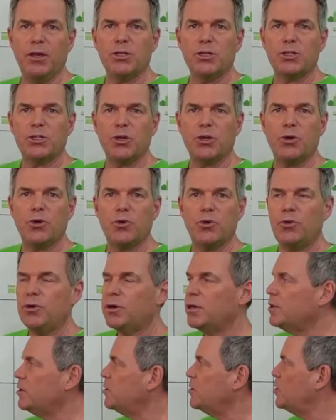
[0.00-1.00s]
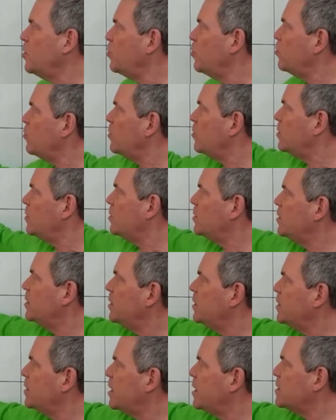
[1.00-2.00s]
So no
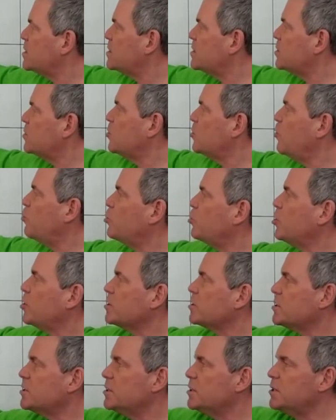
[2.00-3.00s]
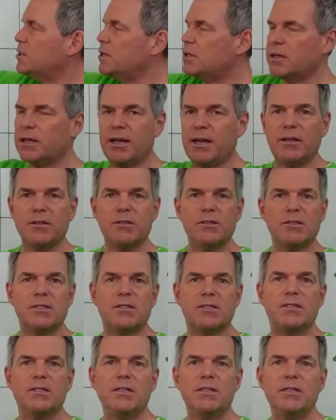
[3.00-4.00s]
DNS, no proxy can
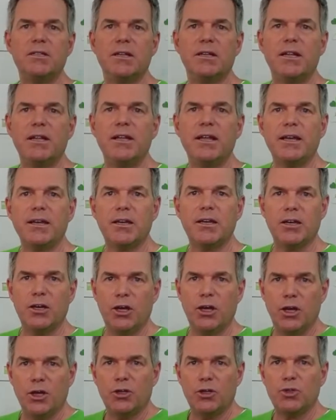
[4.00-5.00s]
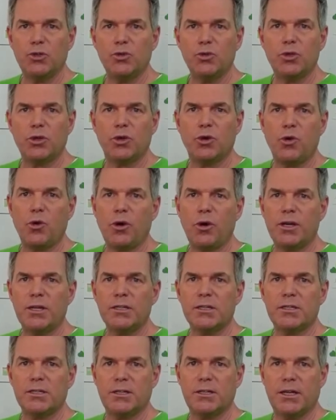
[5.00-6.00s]
see the link to the core
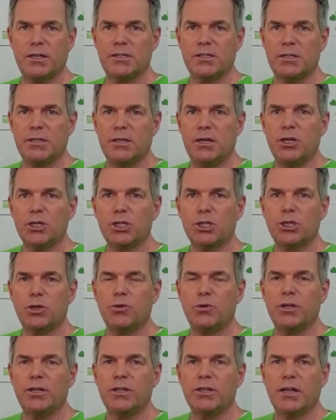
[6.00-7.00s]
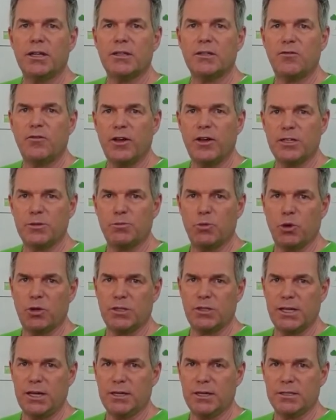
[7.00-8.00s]
internet showing that Facebook
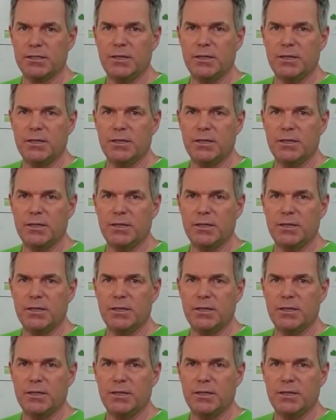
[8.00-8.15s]
site.